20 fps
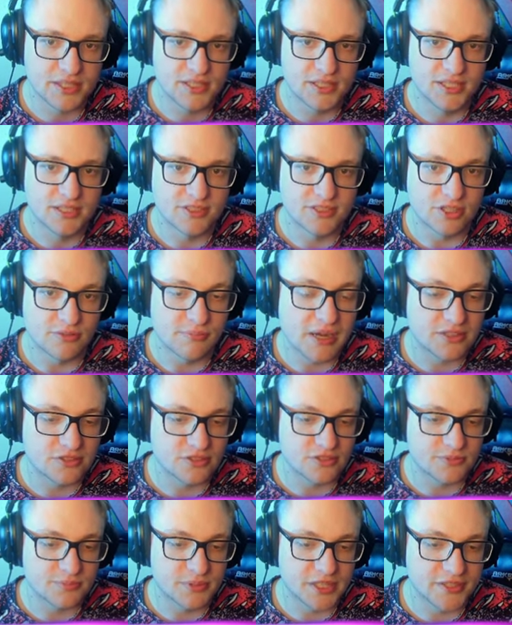So
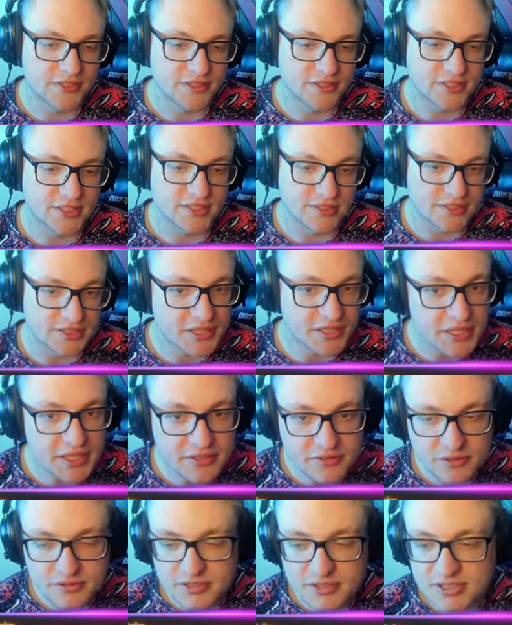Magnus brings his
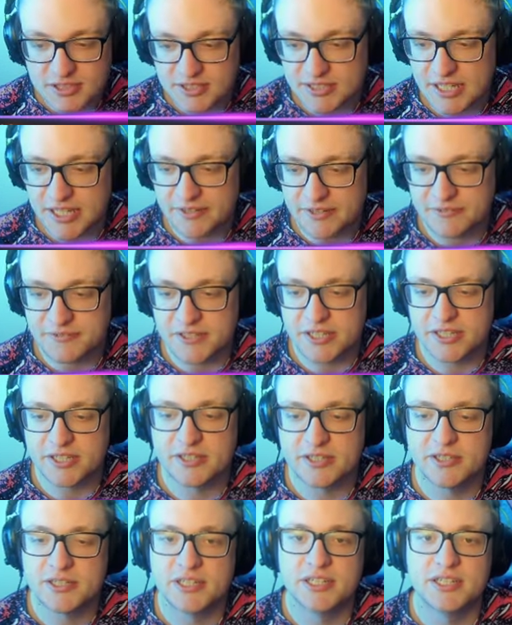king to the
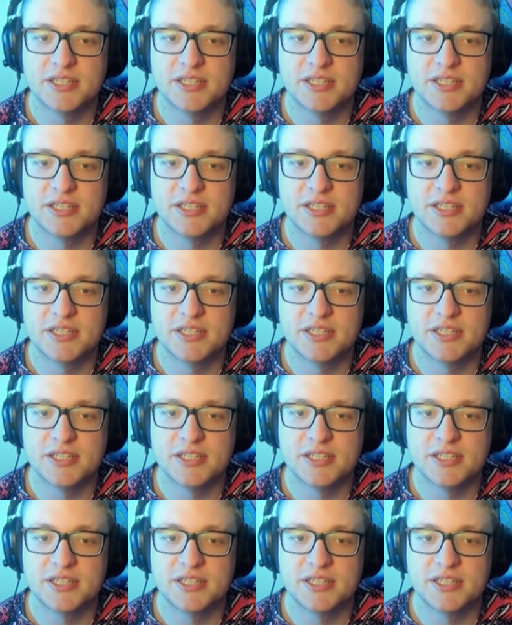safety,